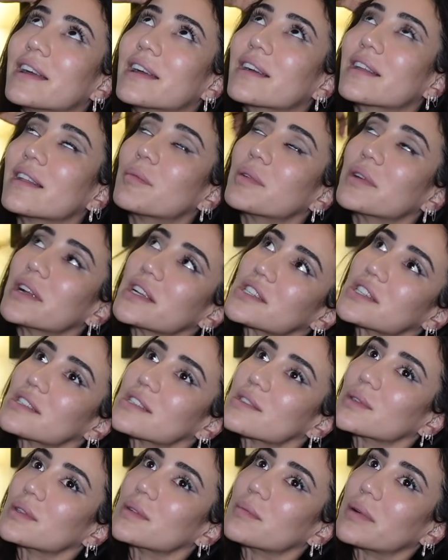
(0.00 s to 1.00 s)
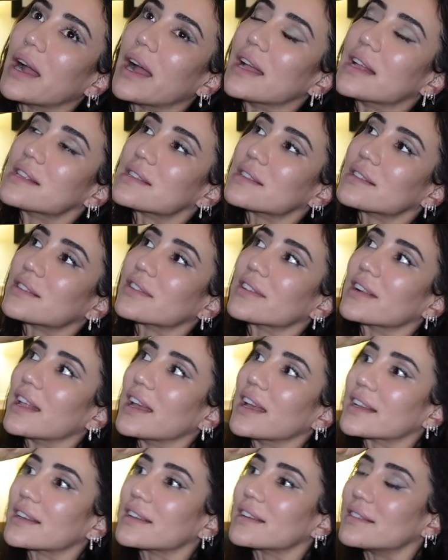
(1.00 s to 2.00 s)
collaborations with brands that you're
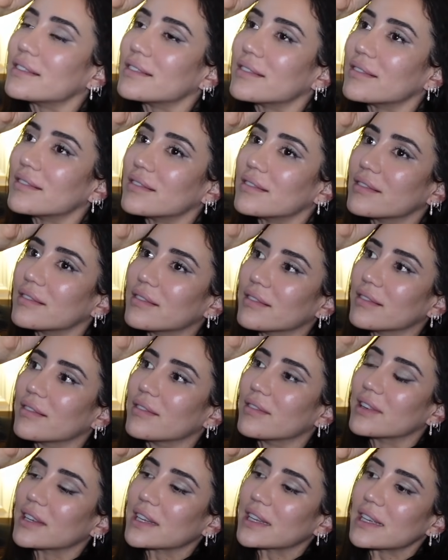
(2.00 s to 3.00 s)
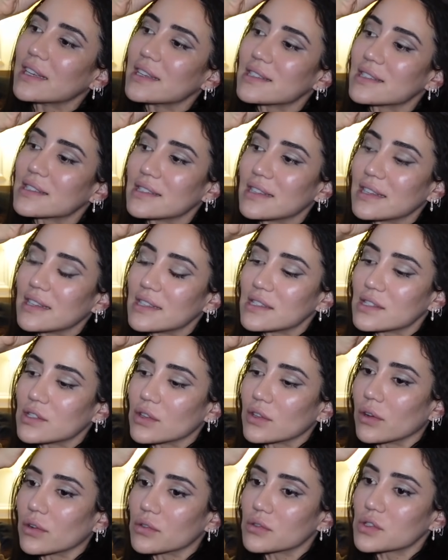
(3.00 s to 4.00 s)
like, oh, what is this,
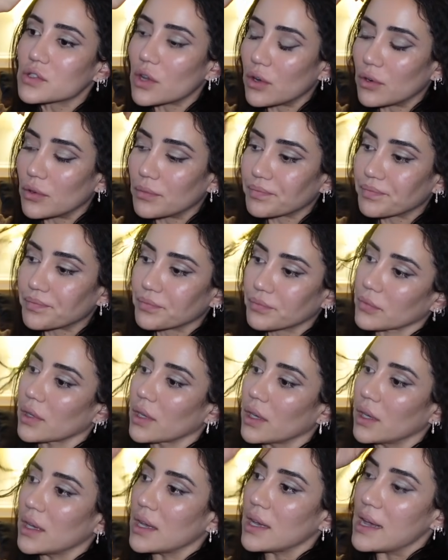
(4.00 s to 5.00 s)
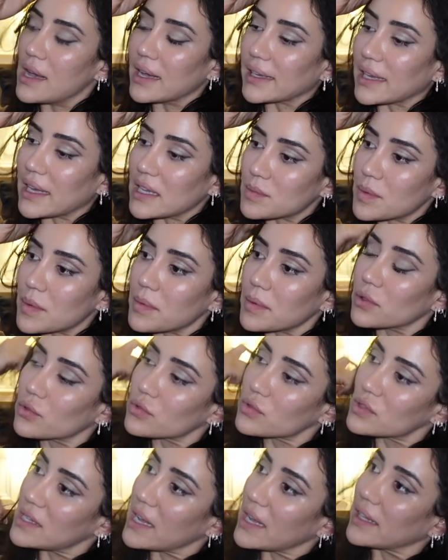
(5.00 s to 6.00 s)
you know? So I guess people
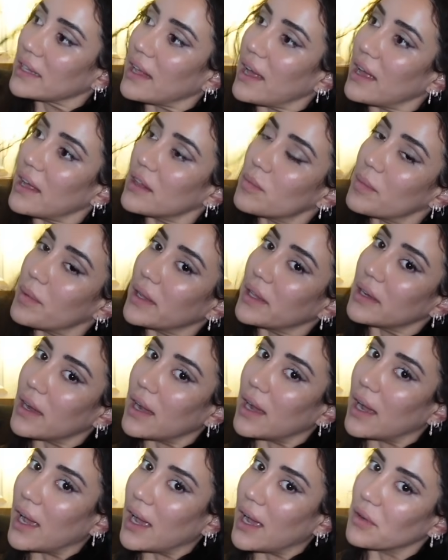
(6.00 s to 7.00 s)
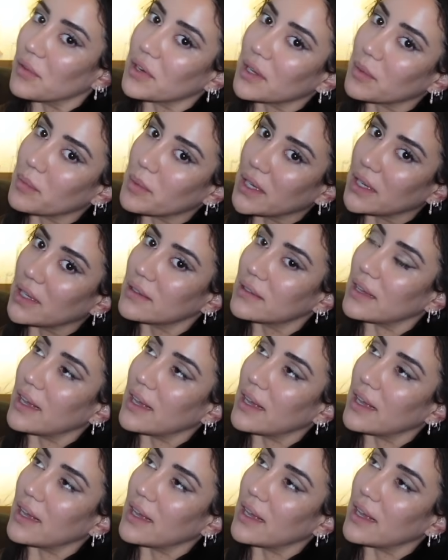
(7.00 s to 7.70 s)
do say that, but I really mean it,